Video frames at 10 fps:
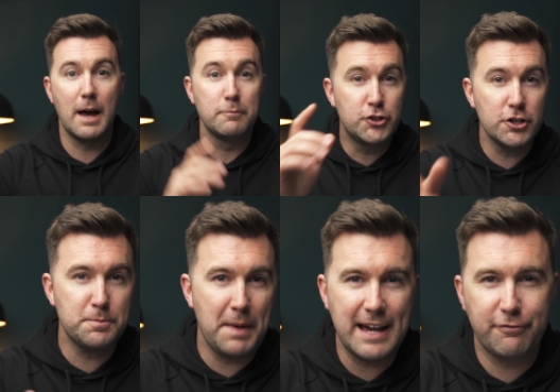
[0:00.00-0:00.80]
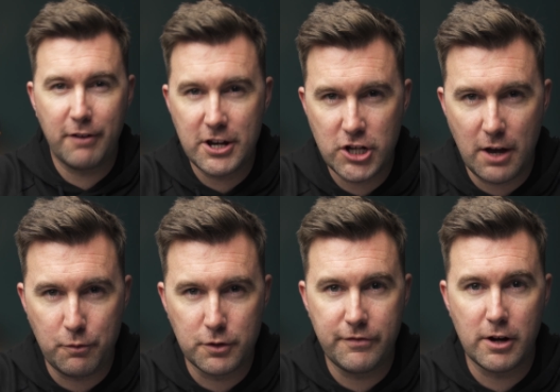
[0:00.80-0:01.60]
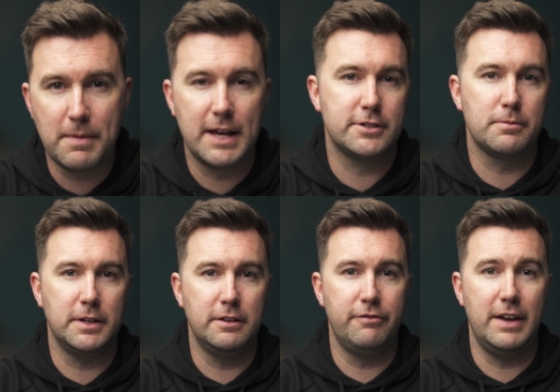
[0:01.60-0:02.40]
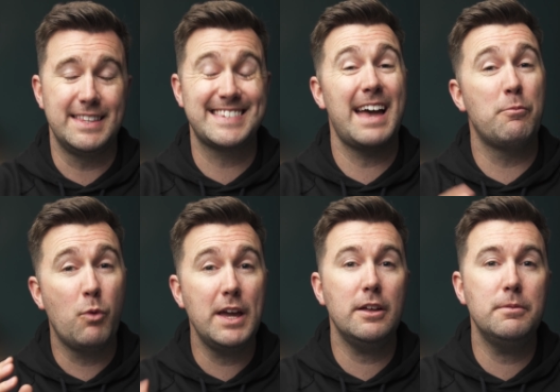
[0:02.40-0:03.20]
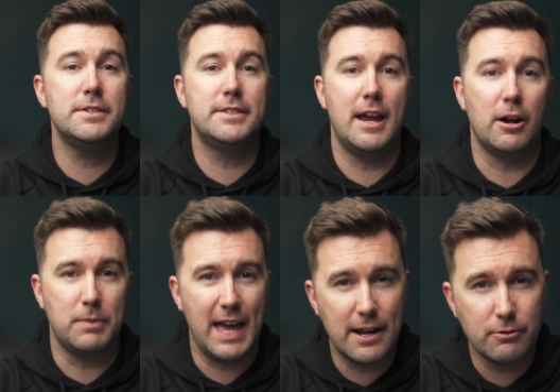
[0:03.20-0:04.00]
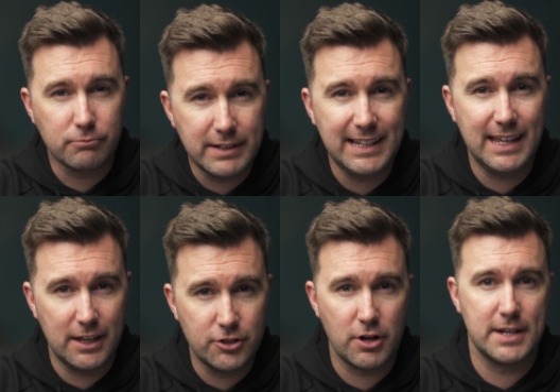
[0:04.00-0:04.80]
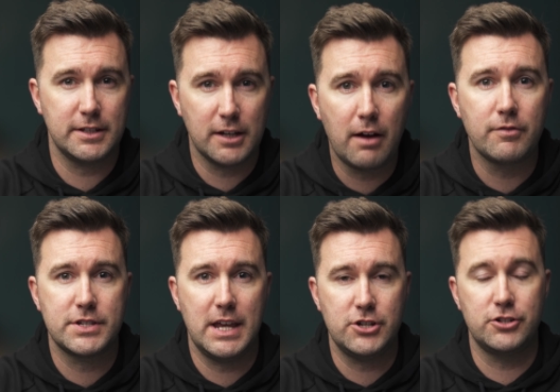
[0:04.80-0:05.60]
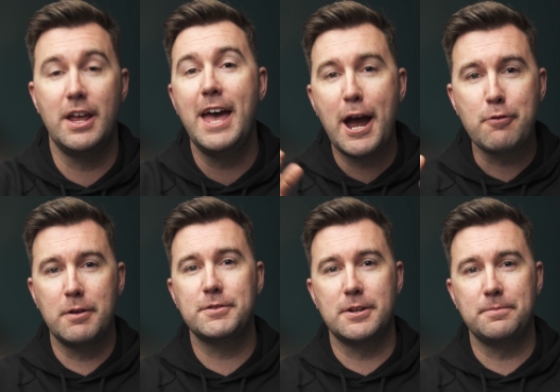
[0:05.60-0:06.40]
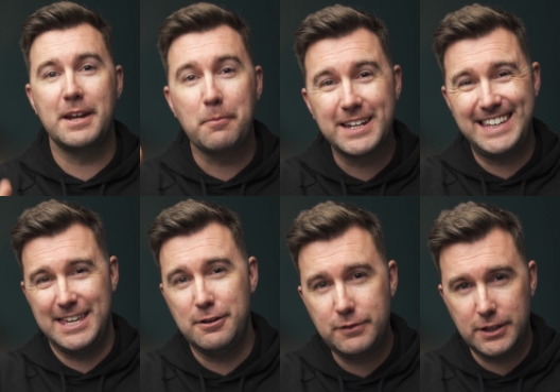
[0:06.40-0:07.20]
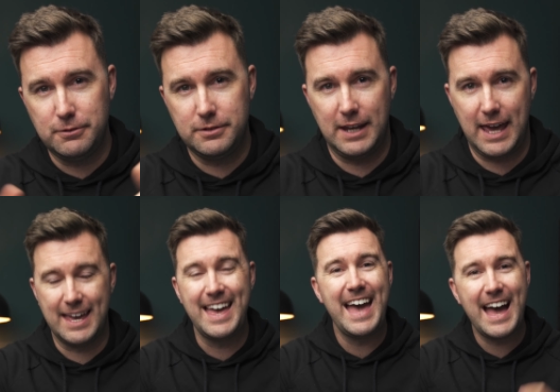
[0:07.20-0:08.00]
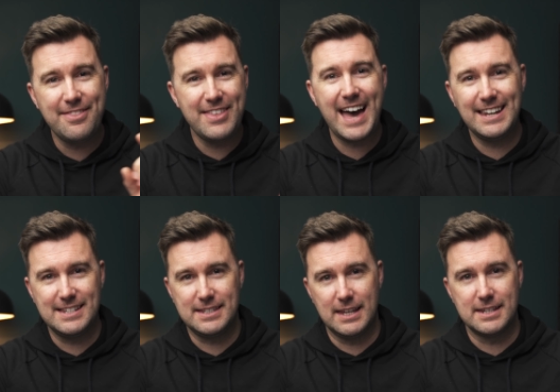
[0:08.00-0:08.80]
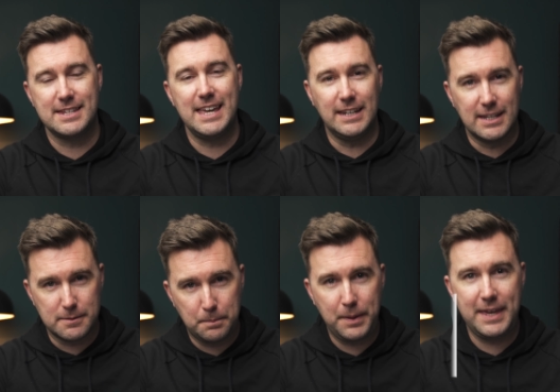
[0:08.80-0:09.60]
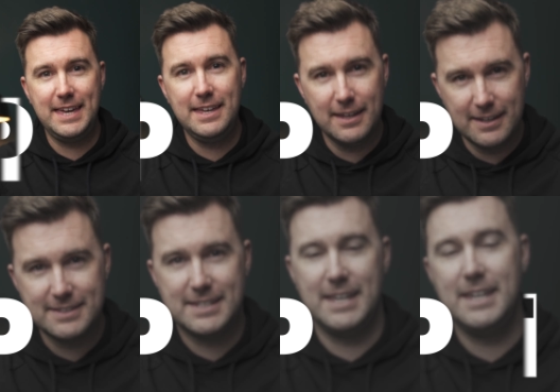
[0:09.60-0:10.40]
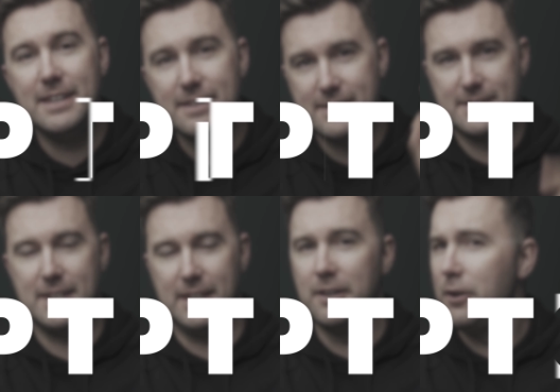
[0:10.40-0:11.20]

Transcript: I'm just back fresh off one of our mastermind events, and when I was there, we had a really interesting conversation around something I want to give to you today, and that is this. It is PTC.